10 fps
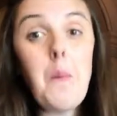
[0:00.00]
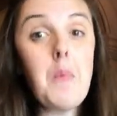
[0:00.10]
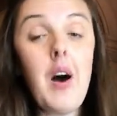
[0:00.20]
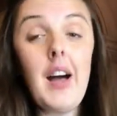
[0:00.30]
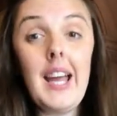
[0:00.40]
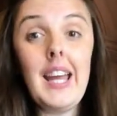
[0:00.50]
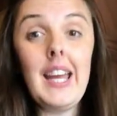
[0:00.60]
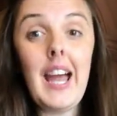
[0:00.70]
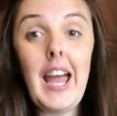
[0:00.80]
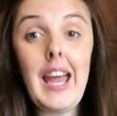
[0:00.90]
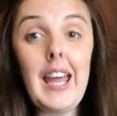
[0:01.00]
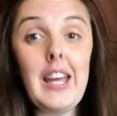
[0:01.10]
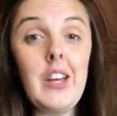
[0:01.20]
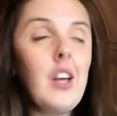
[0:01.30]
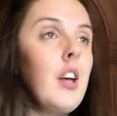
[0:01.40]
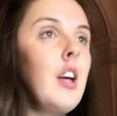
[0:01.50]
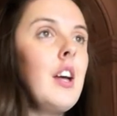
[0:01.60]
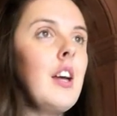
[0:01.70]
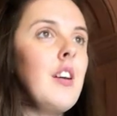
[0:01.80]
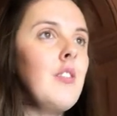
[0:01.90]
by a
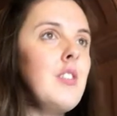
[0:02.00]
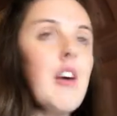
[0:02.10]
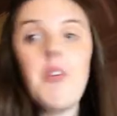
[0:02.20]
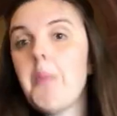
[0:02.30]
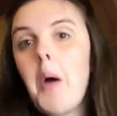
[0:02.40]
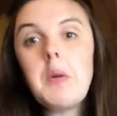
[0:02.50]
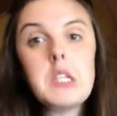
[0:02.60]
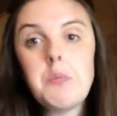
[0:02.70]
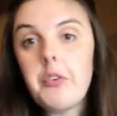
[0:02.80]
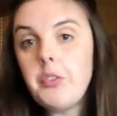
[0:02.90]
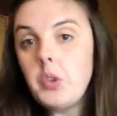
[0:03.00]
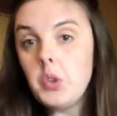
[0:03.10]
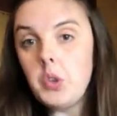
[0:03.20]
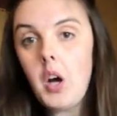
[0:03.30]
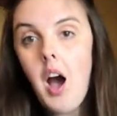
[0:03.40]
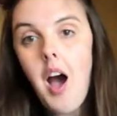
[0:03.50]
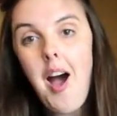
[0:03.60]
never published before